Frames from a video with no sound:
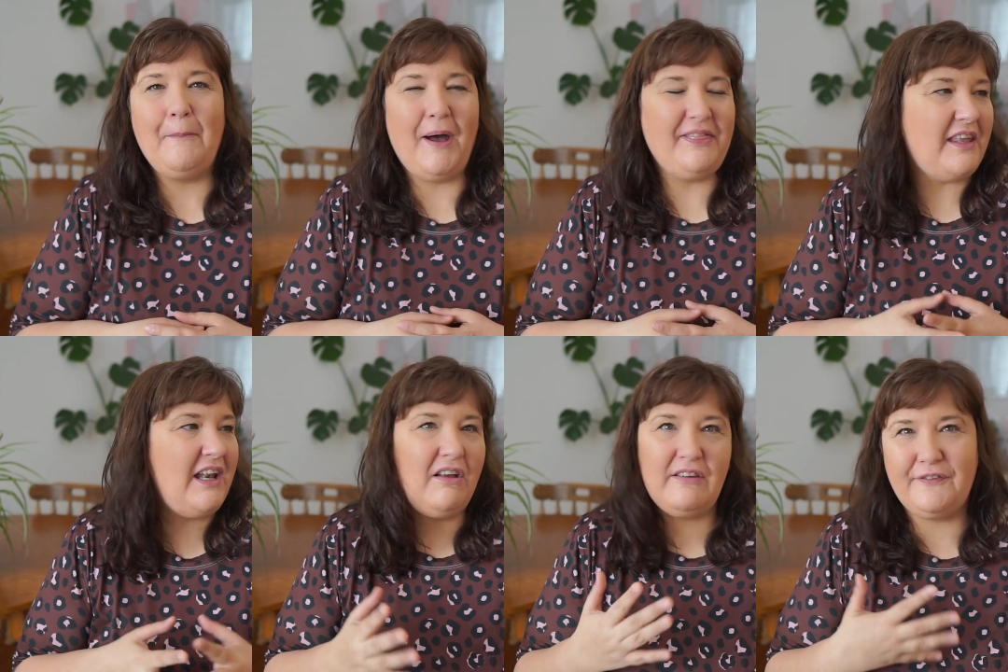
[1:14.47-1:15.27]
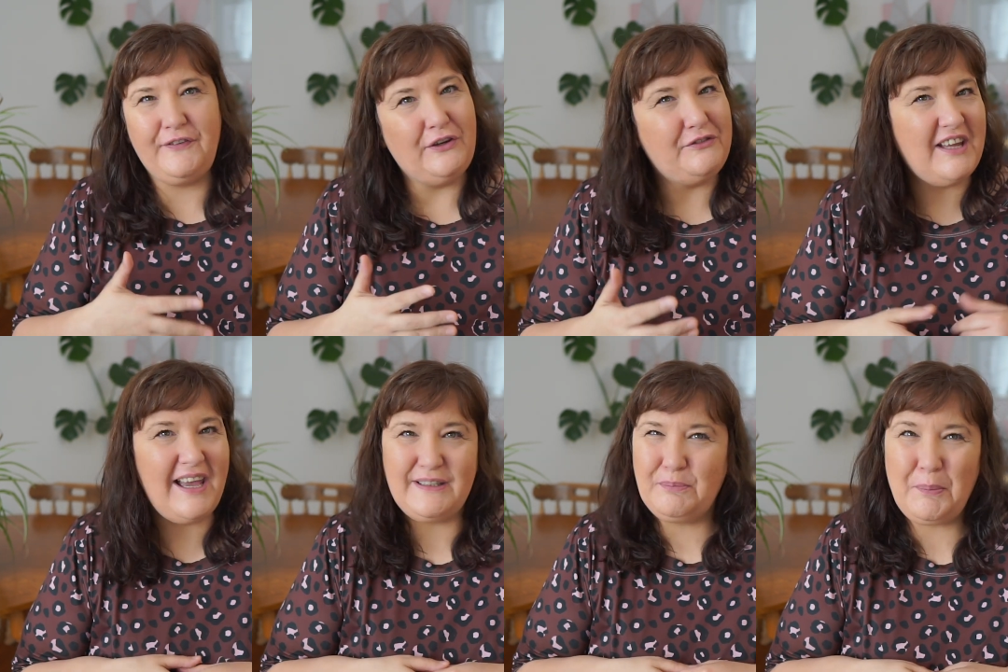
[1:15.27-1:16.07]
But the last few
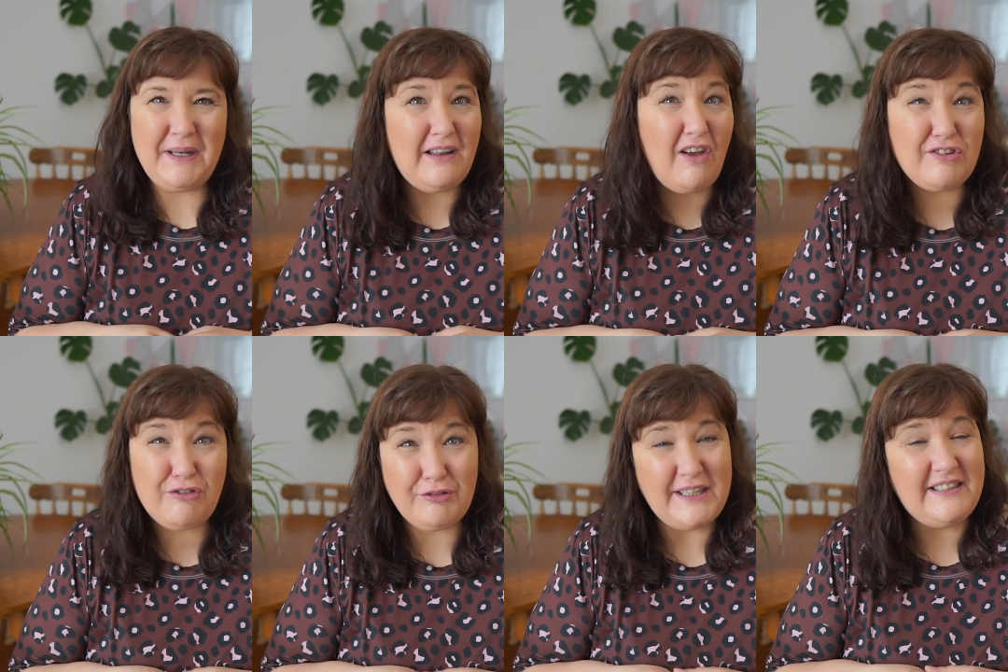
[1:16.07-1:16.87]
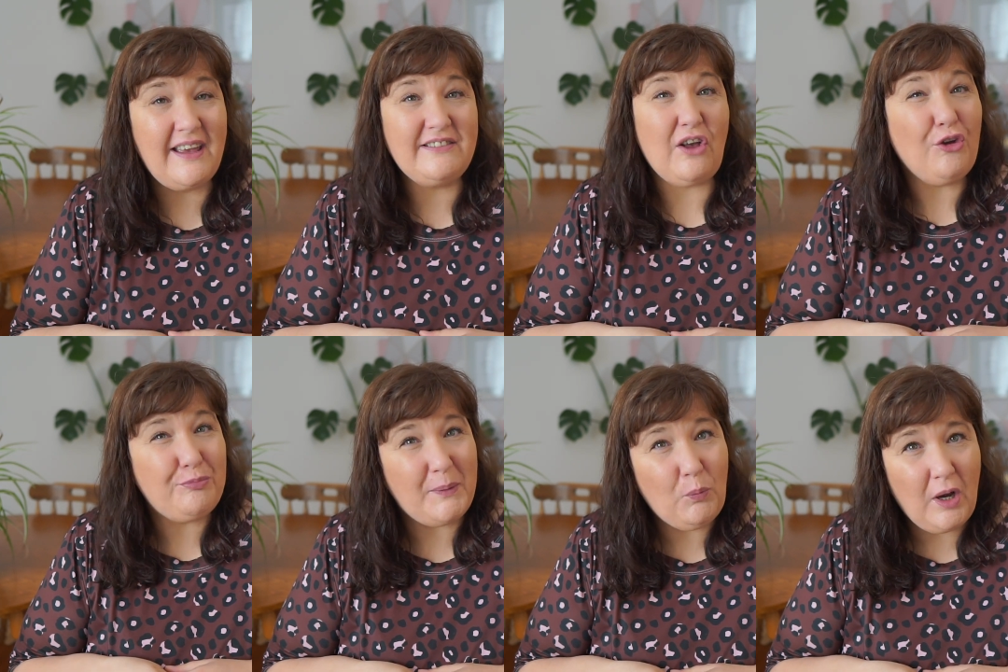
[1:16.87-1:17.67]
days, probably the last 3 days, I've
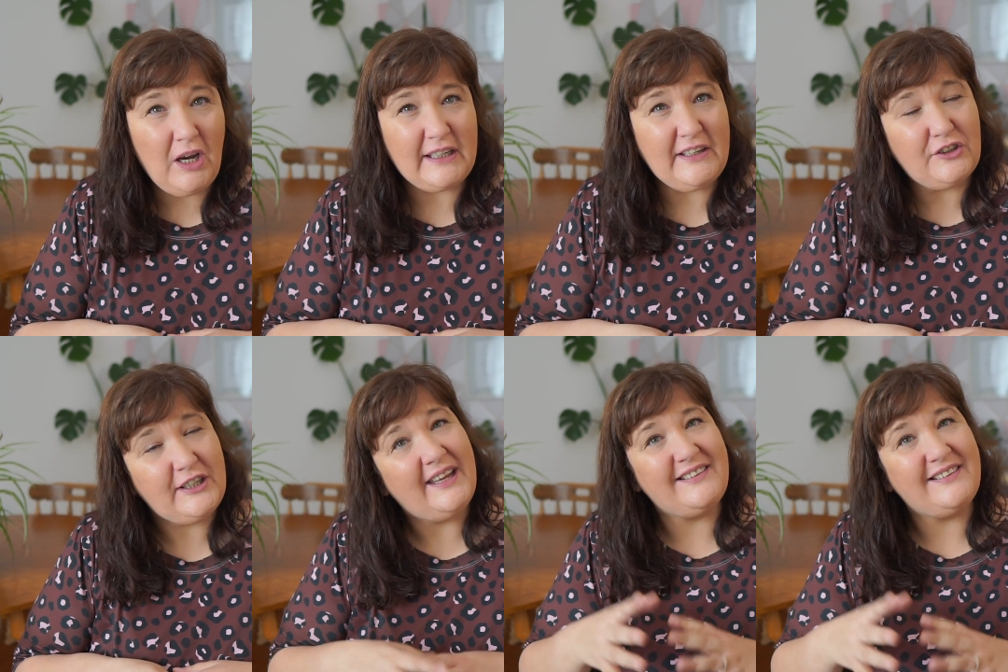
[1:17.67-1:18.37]
been working on it.